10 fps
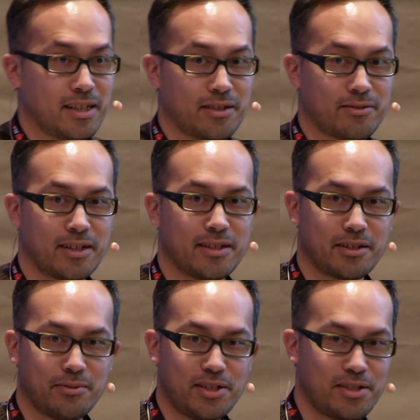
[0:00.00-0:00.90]
right? And the
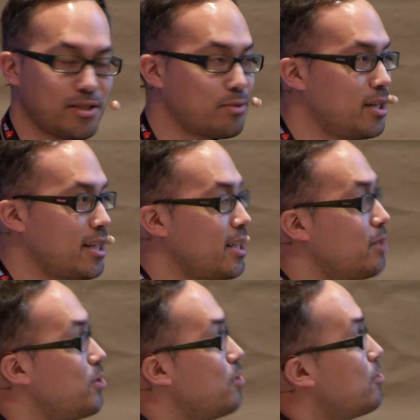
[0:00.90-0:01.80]
question is, why
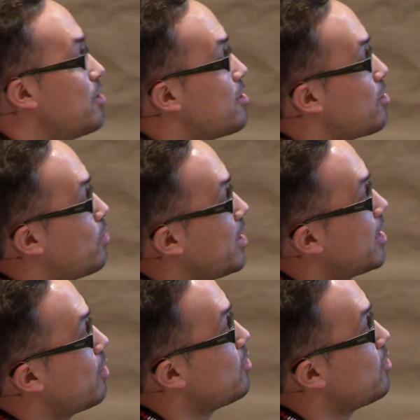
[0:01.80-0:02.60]
can we do this? So why can't